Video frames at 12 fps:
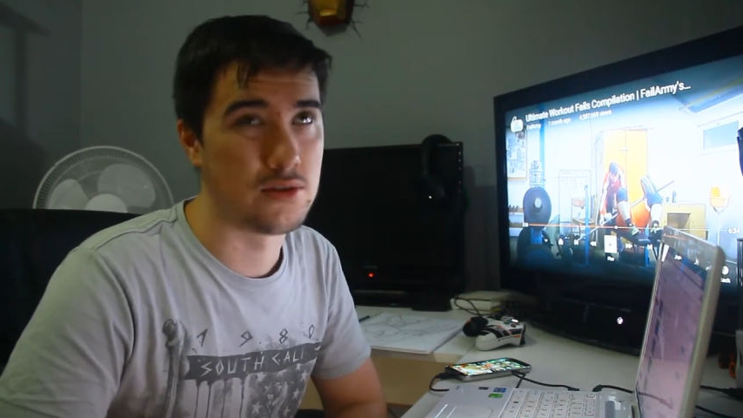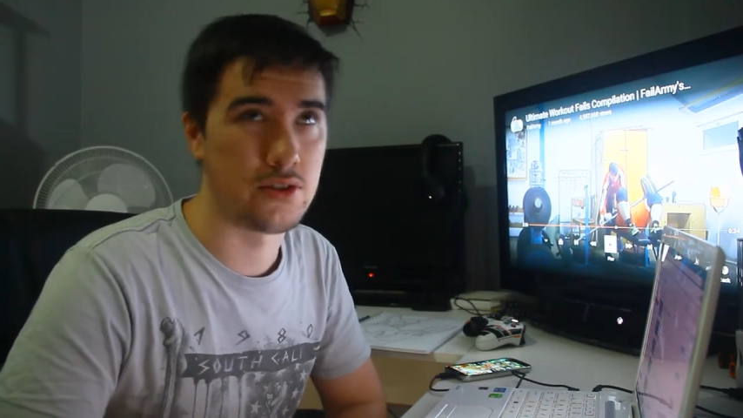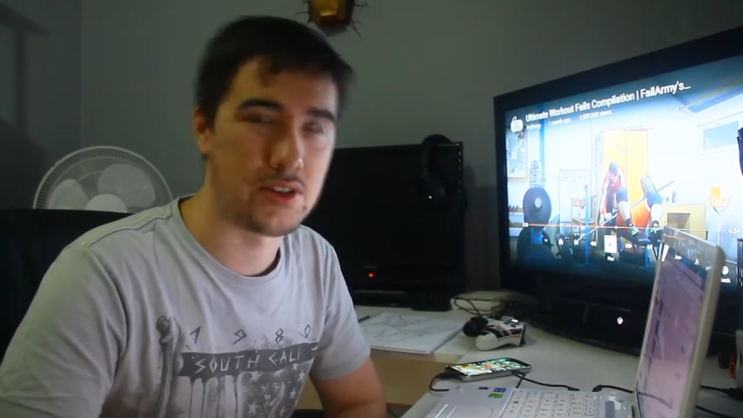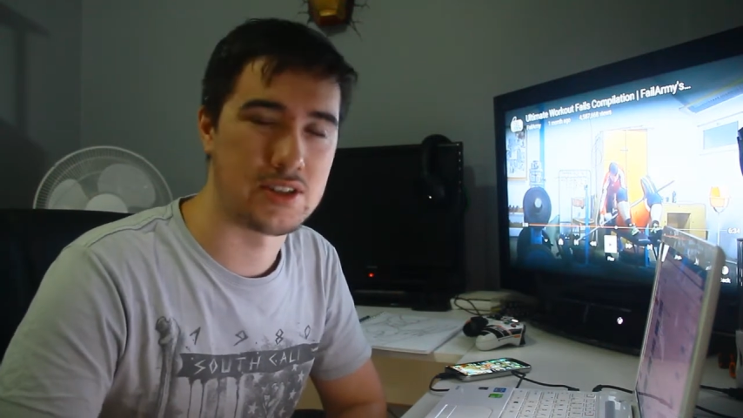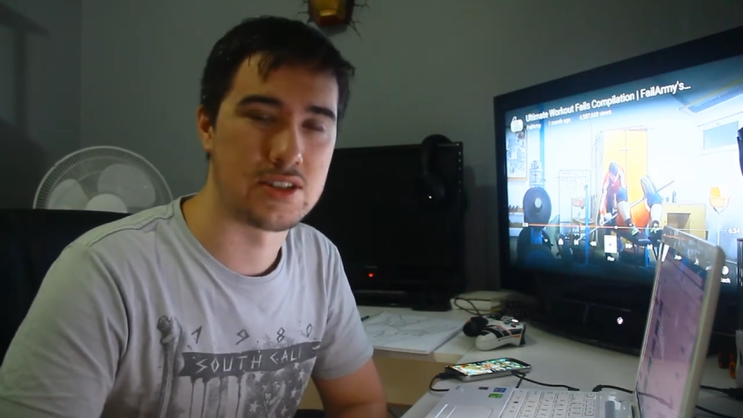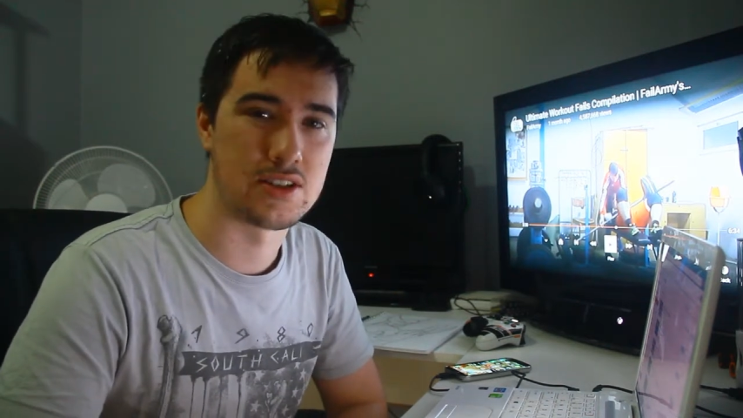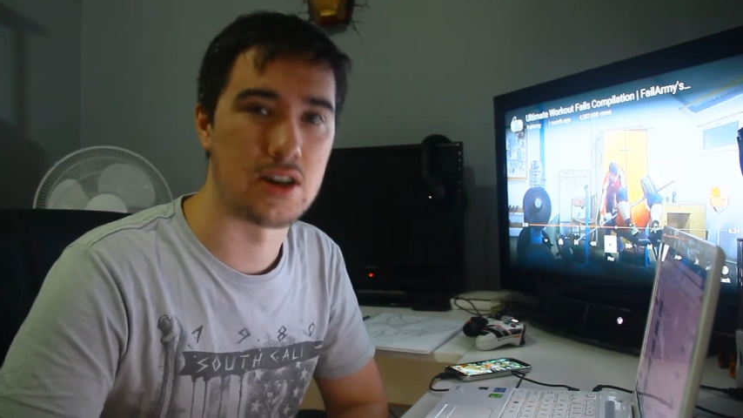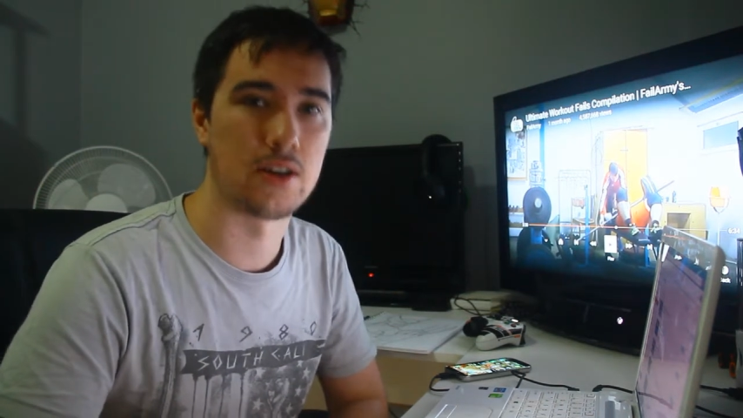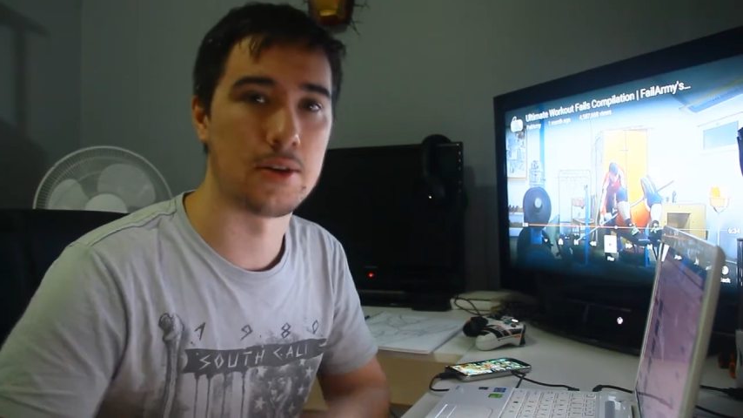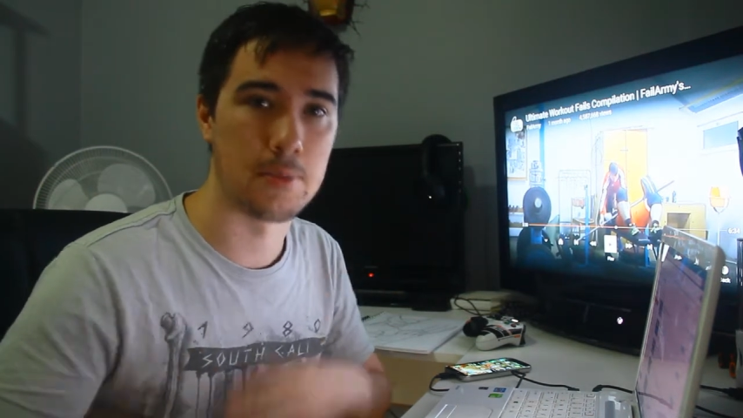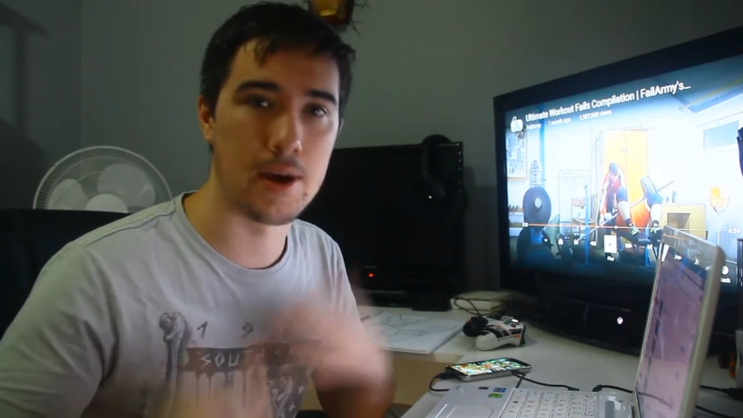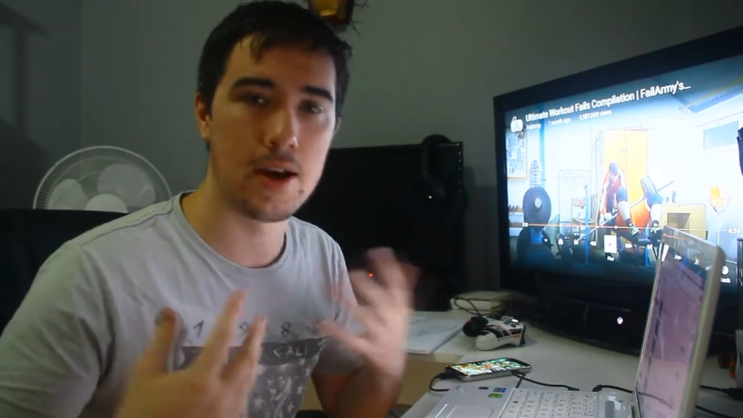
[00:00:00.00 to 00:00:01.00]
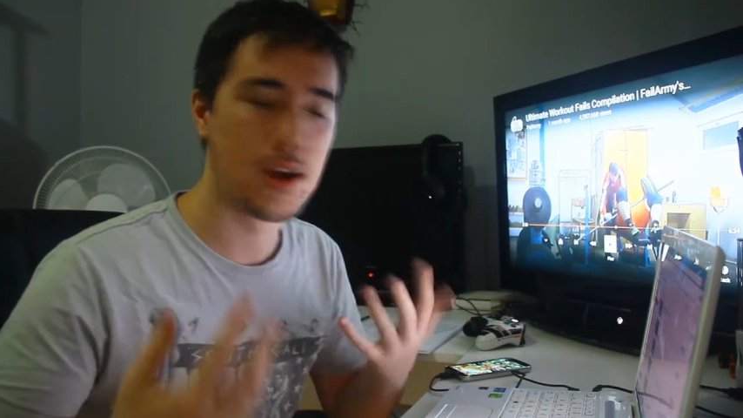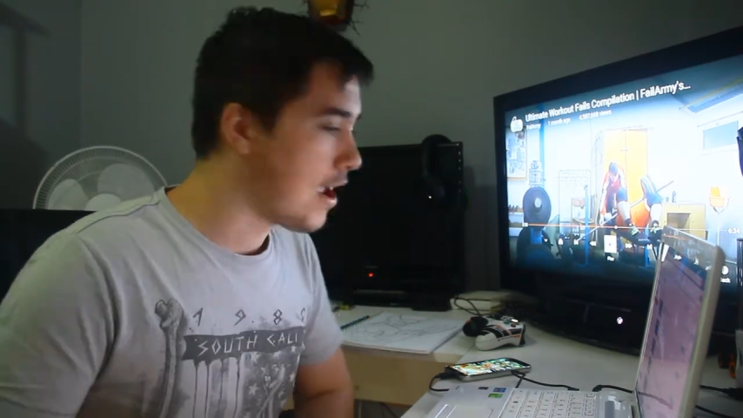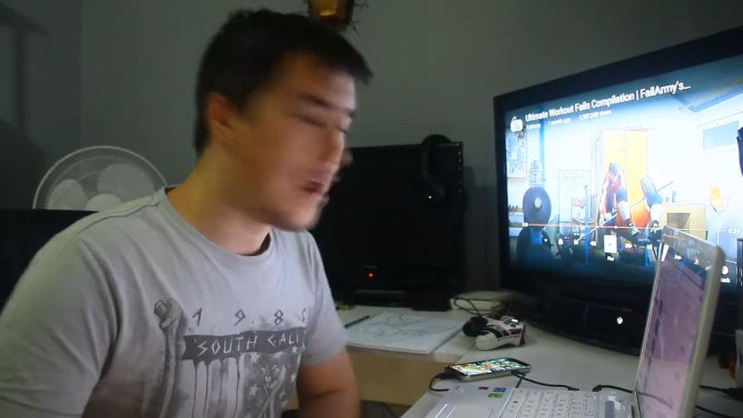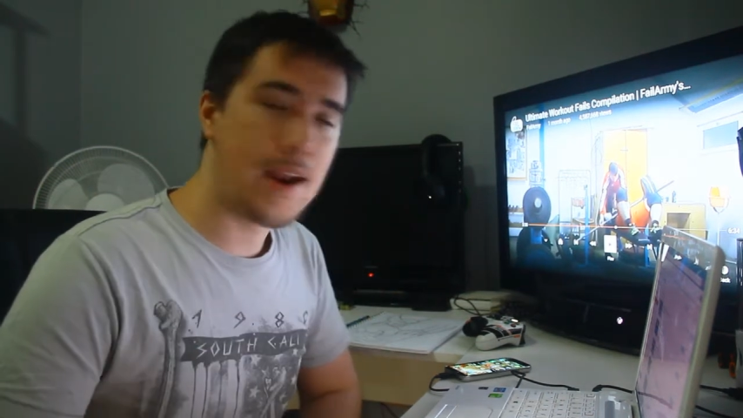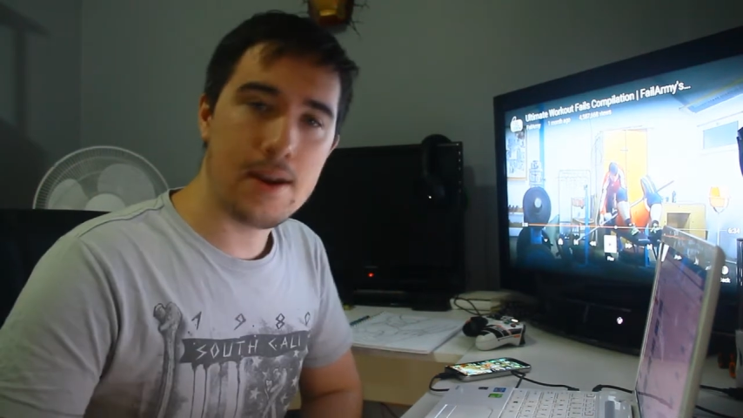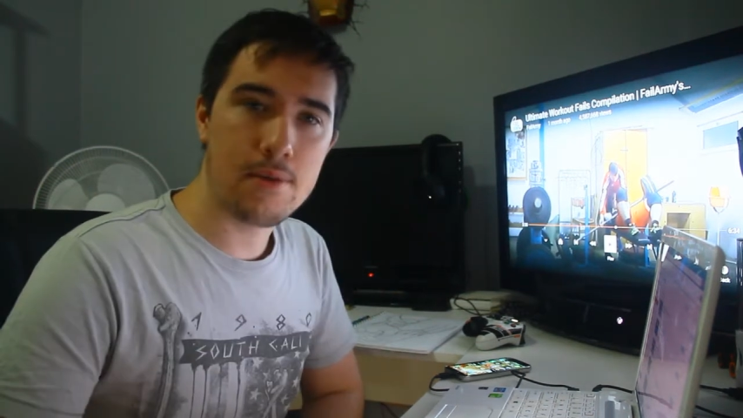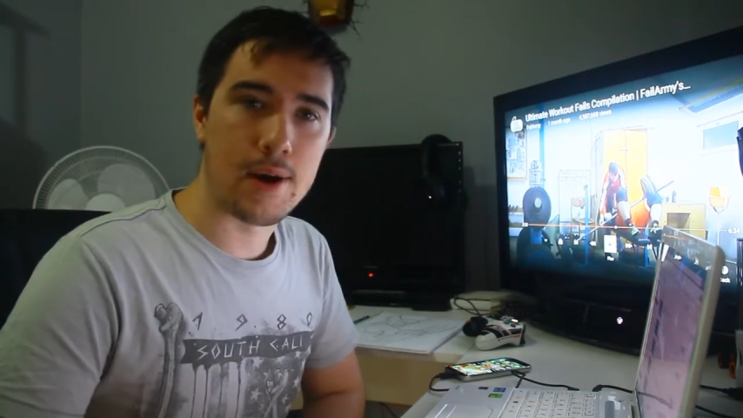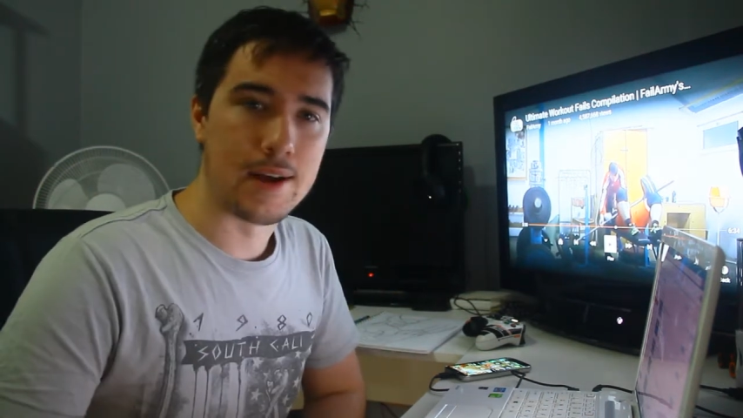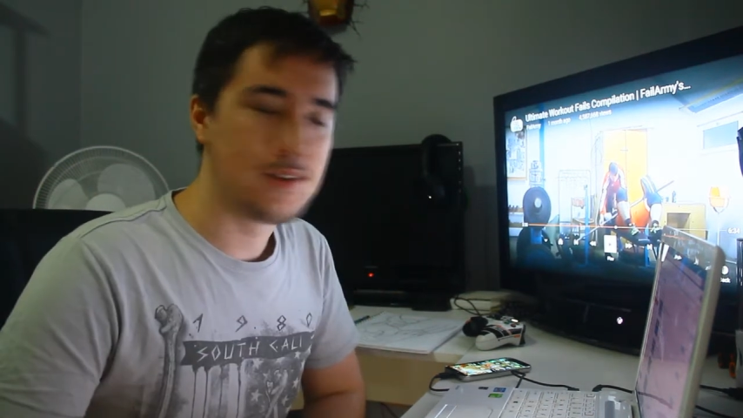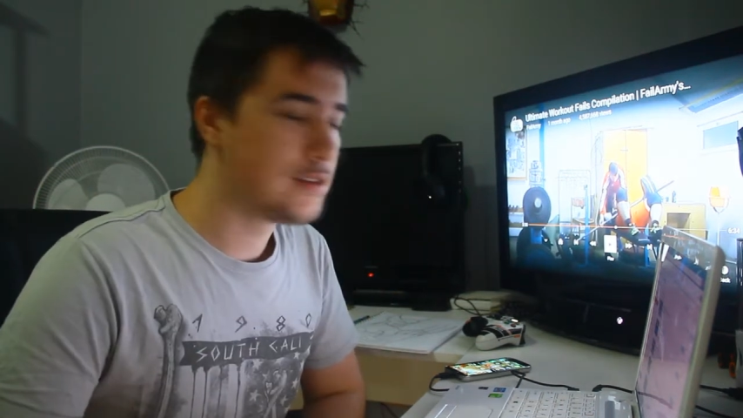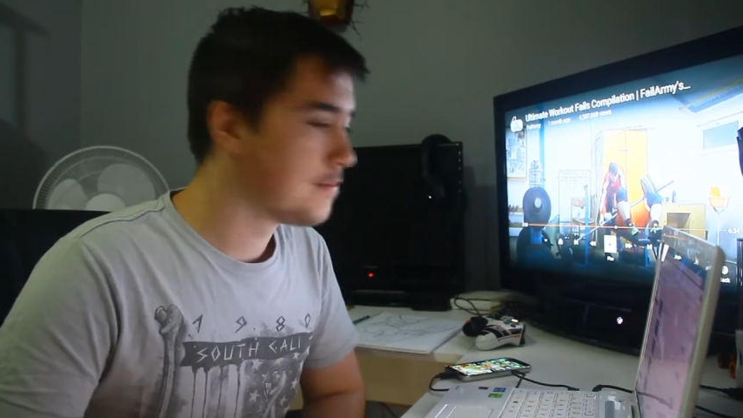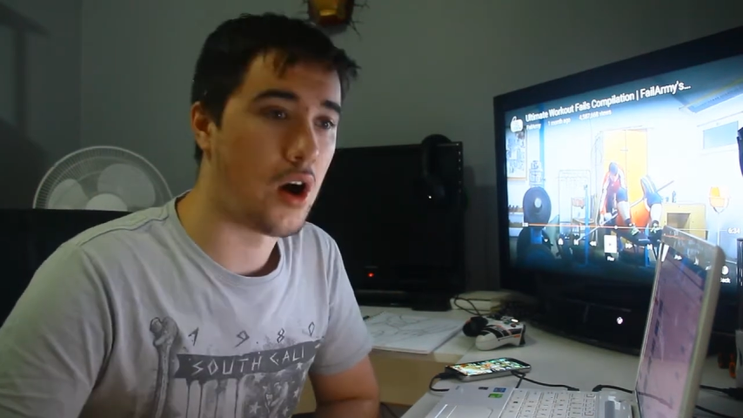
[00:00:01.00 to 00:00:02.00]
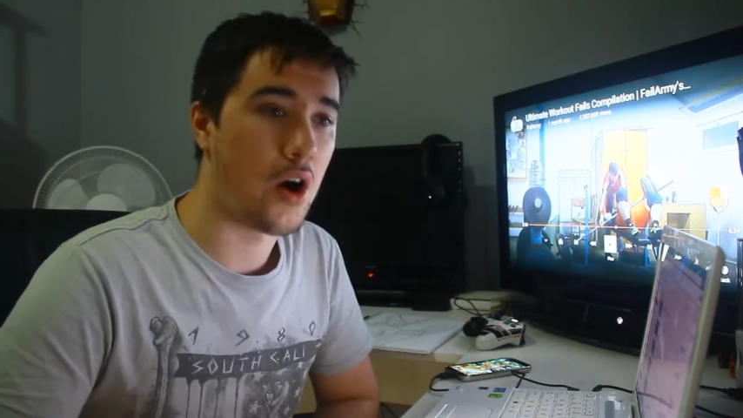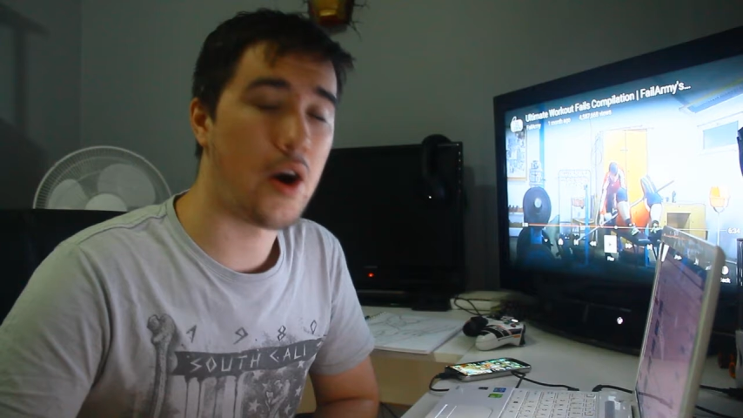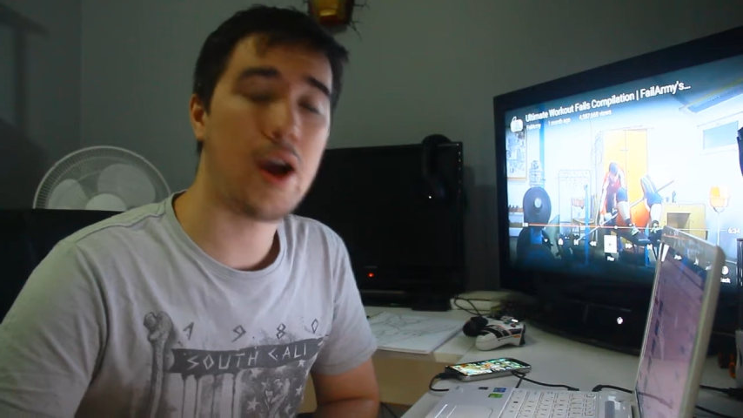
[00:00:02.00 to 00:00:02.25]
not necessarily, but anyways,